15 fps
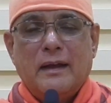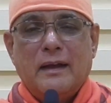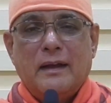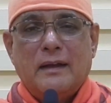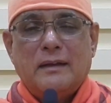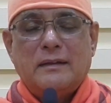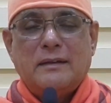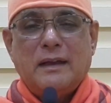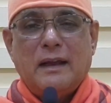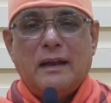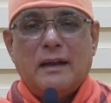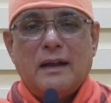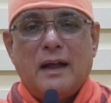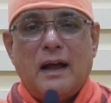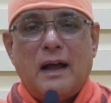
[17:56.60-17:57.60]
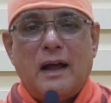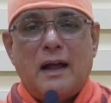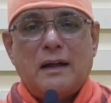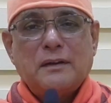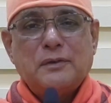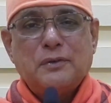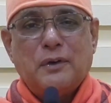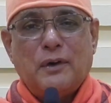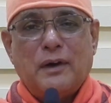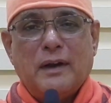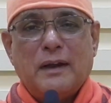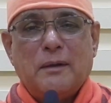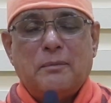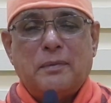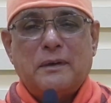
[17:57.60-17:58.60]
Je na shoy,
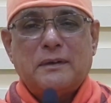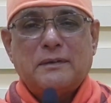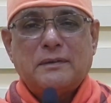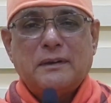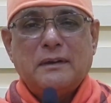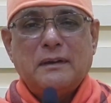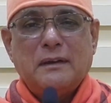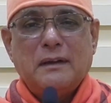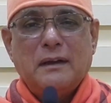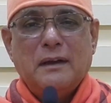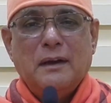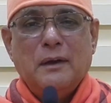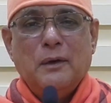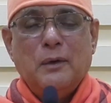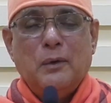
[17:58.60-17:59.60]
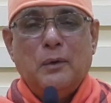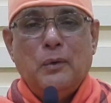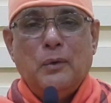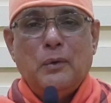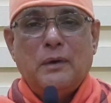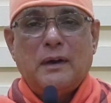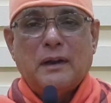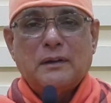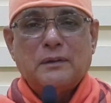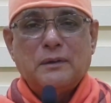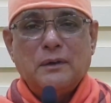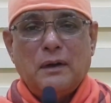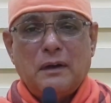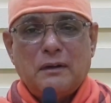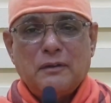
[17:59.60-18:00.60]
a person who does
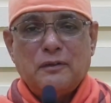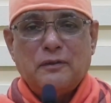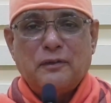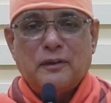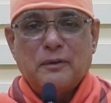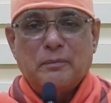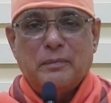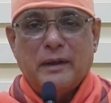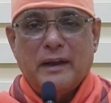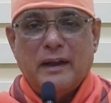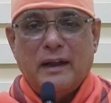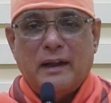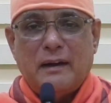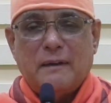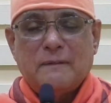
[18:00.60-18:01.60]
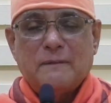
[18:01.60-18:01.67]
not forbear,